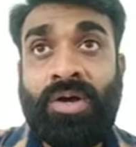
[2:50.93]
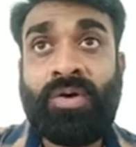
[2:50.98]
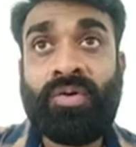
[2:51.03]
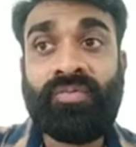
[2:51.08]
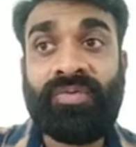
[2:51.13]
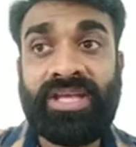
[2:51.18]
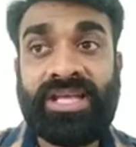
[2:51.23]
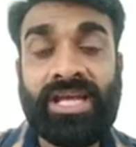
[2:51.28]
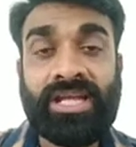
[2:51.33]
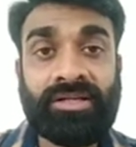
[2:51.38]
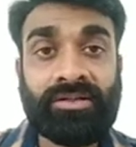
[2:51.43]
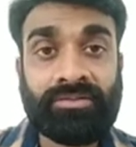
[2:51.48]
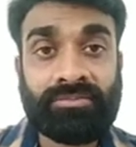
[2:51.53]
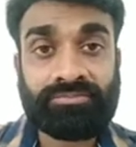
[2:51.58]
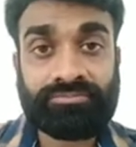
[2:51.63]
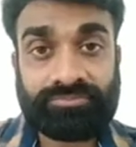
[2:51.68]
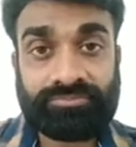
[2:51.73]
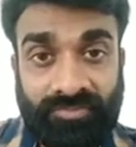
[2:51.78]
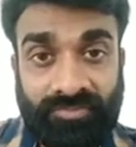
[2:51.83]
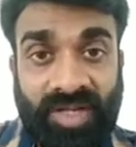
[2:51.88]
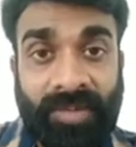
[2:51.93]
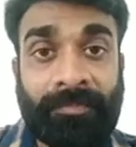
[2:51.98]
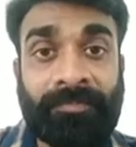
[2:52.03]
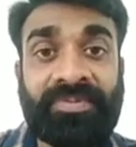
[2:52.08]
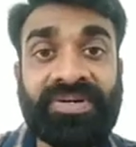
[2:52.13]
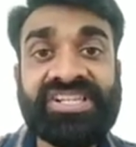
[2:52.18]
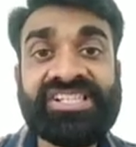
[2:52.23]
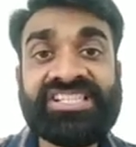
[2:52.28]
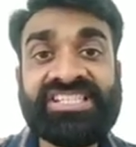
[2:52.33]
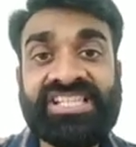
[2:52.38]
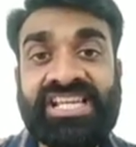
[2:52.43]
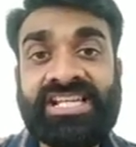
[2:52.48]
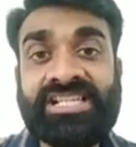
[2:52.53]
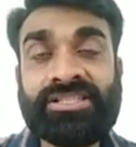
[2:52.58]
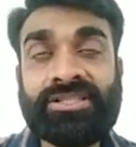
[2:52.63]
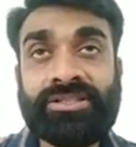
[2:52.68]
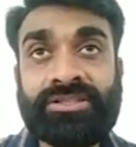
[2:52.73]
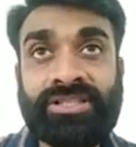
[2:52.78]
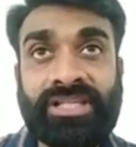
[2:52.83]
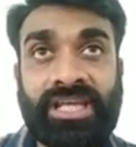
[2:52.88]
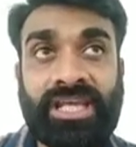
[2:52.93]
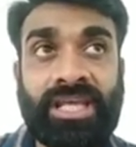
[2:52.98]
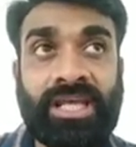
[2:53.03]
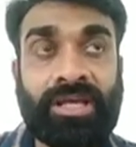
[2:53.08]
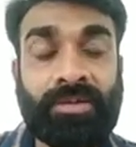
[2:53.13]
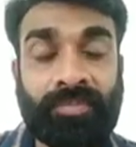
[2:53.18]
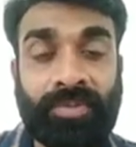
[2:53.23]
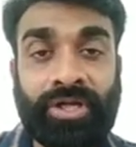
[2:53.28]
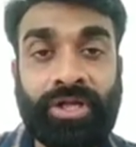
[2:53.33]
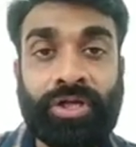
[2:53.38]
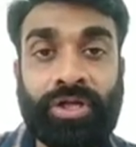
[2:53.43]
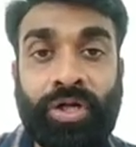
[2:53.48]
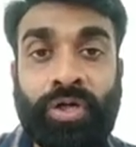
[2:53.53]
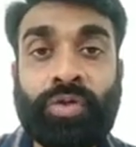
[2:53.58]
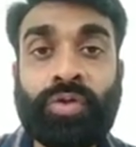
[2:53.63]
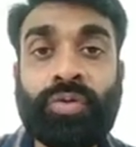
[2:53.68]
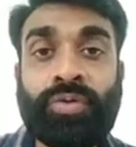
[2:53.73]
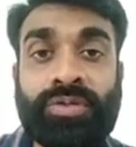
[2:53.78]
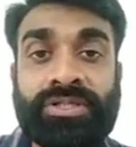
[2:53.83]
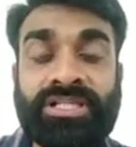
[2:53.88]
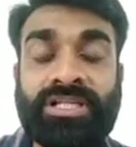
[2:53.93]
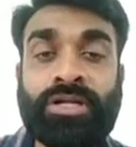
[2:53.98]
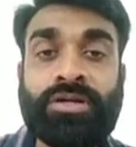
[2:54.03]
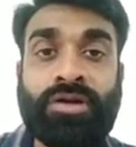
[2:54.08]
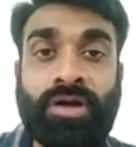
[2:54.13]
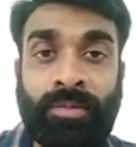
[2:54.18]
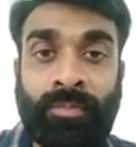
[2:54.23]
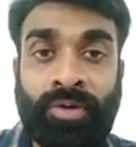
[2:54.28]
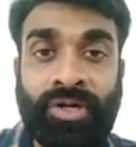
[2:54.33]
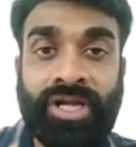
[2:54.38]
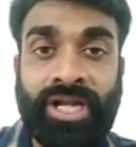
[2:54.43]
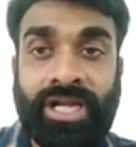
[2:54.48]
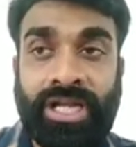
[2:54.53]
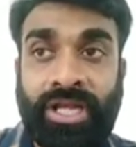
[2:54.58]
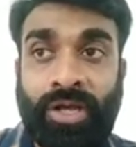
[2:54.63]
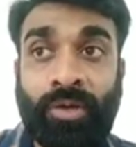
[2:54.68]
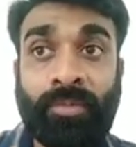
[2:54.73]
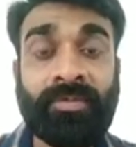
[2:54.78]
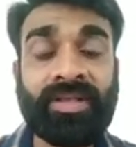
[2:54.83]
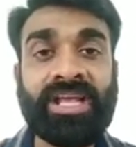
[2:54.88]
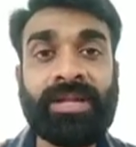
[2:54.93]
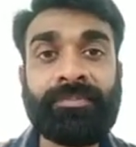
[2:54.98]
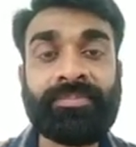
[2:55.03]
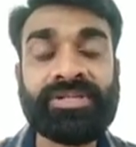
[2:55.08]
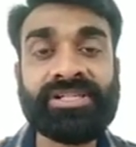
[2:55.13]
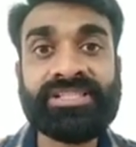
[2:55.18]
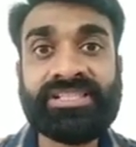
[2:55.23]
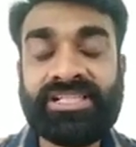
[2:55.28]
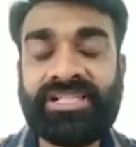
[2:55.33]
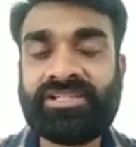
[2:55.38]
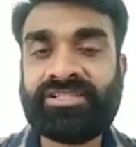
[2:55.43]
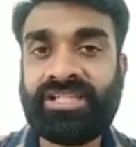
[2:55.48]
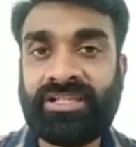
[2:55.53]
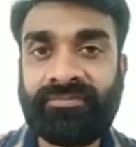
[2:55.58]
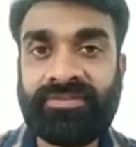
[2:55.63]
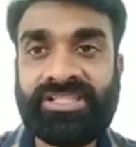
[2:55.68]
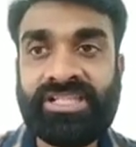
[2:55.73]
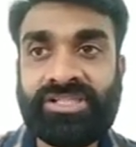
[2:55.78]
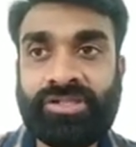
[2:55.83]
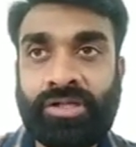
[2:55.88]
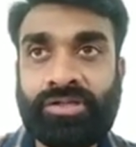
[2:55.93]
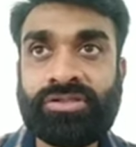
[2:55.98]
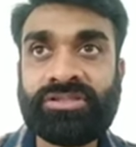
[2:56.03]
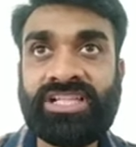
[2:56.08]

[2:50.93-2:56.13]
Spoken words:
we can purchase the particular goods and a commodity, or we can purchase the services also.